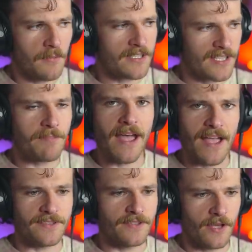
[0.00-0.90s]
I'm gonna say
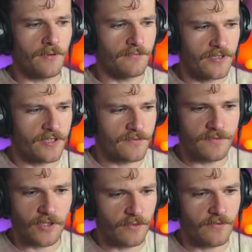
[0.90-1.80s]
pass though, just
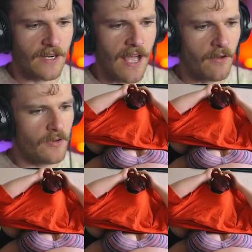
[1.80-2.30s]
for now.